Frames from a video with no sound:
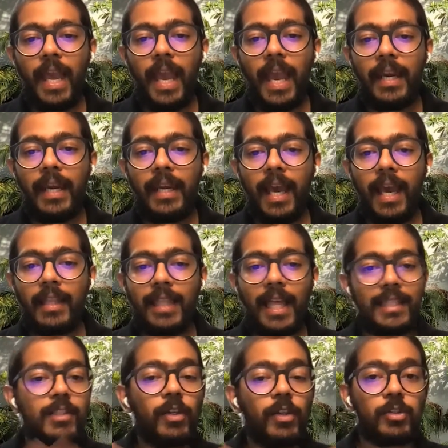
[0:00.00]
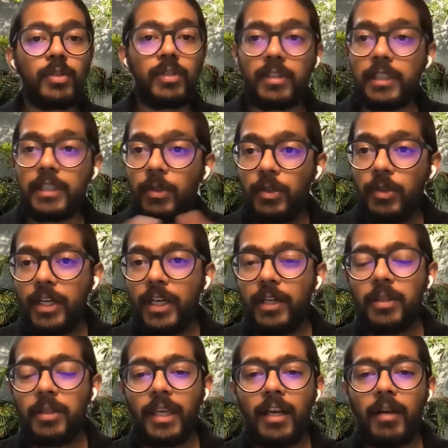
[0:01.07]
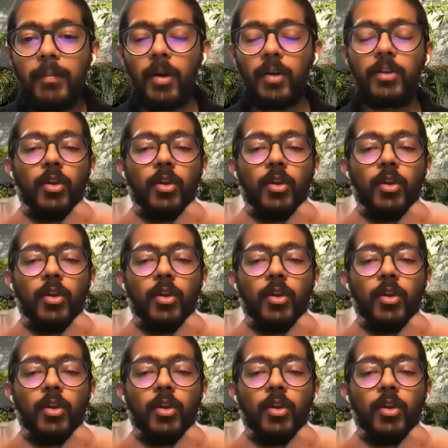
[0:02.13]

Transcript: And that's also a really good read to think about,